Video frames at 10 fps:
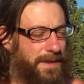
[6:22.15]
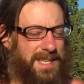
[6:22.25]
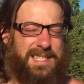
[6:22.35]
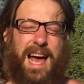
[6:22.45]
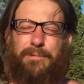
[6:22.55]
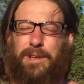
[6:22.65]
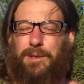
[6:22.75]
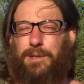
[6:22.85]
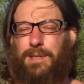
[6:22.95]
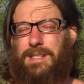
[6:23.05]

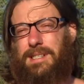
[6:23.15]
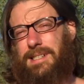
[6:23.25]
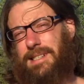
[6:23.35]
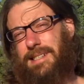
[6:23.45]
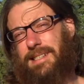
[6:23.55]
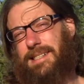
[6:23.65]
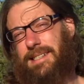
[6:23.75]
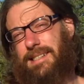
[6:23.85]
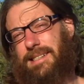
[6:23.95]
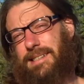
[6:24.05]
philosophical
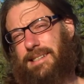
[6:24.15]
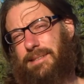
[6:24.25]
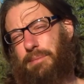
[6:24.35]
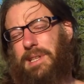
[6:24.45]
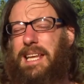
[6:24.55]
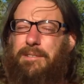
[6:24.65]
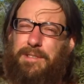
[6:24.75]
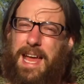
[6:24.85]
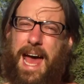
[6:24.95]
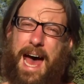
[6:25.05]

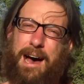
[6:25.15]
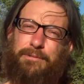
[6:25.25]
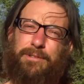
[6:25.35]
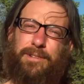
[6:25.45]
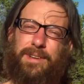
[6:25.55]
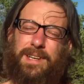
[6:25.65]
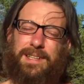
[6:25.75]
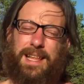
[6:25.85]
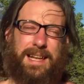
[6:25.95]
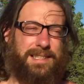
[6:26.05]
belief they have
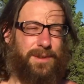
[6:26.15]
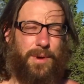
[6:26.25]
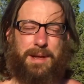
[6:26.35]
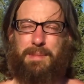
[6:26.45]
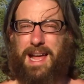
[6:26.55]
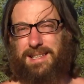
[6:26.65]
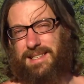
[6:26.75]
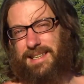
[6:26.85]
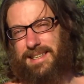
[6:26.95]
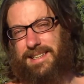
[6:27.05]
that isn't quite
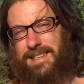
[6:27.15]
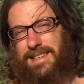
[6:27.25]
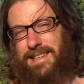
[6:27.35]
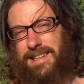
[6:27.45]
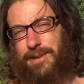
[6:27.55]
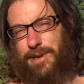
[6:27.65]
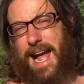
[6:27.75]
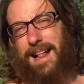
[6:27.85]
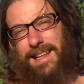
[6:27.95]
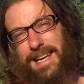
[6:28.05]
based in
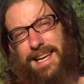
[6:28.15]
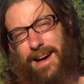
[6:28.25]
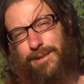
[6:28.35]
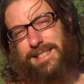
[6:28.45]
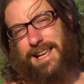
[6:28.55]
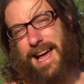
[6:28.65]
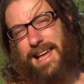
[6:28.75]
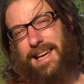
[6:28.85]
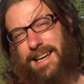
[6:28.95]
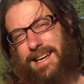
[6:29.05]
reality, I would
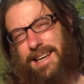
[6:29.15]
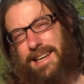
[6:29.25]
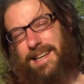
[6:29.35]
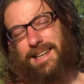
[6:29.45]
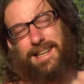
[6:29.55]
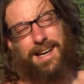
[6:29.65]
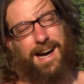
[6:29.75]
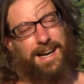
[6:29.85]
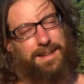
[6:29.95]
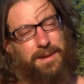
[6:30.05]
say.
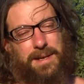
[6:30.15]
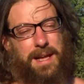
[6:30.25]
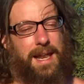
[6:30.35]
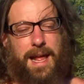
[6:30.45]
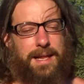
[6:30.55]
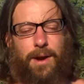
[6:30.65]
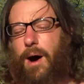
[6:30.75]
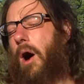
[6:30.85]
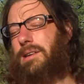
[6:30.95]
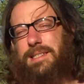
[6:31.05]
And
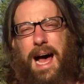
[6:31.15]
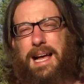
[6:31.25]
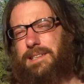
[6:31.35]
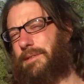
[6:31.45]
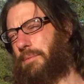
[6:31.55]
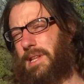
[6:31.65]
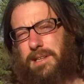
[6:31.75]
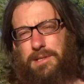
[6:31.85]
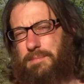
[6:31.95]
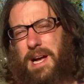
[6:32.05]
all sides of the
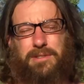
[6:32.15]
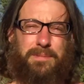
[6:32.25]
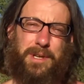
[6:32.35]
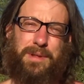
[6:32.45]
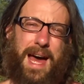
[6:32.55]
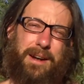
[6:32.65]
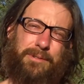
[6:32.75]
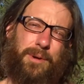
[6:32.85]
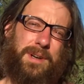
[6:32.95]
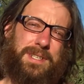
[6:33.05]
political spectrum do that,
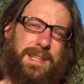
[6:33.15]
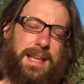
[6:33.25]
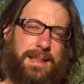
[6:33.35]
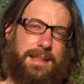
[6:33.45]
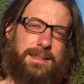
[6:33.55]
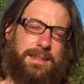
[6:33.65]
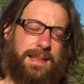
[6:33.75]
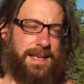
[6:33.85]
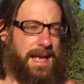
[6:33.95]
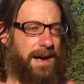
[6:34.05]
of course.
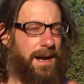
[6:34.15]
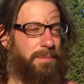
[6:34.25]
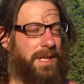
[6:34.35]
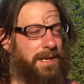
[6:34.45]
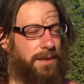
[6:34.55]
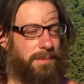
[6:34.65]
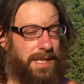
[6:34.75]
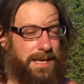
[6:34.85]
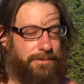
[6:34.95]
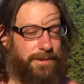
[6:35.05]
They take on a political
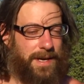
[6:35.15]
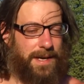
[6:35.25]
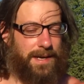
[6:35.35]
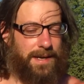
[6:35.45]
belief